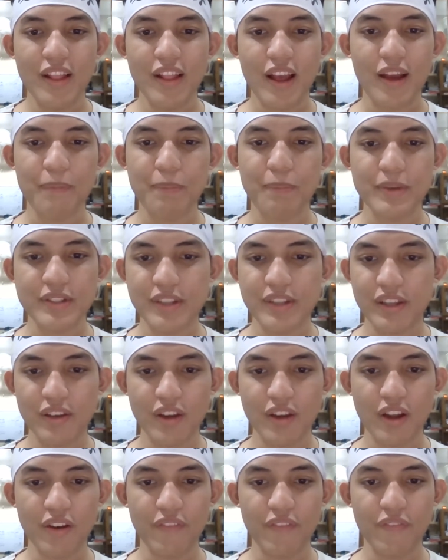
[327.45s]
I'm personally
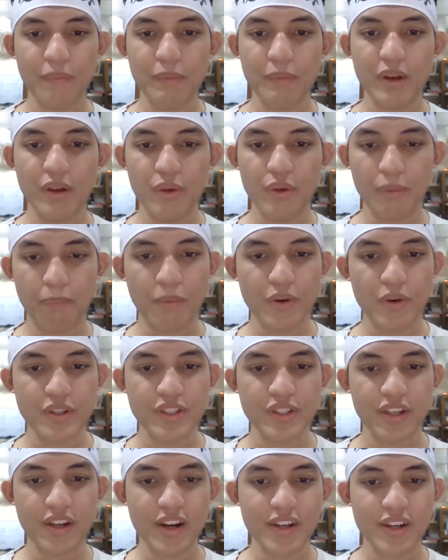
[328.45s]
not familiar with
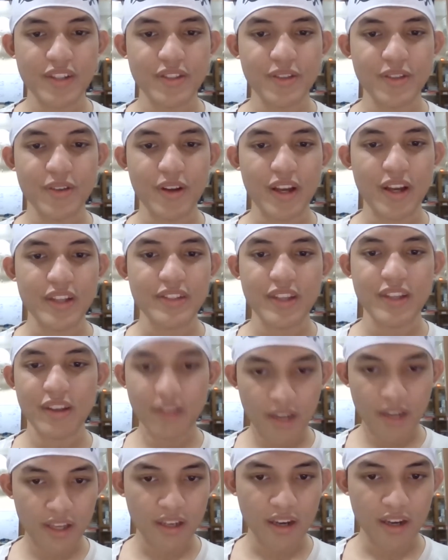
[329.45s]
Porsche cars, so I said
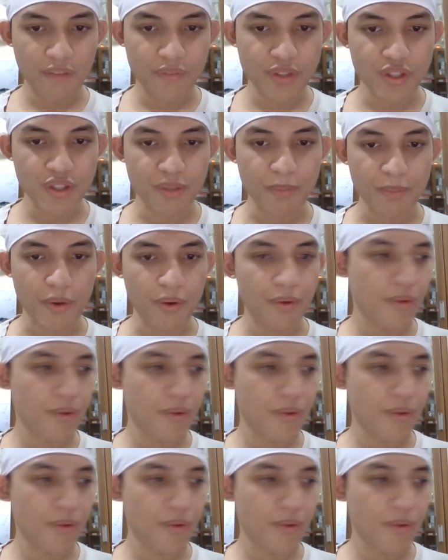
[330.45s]
911 Turbo.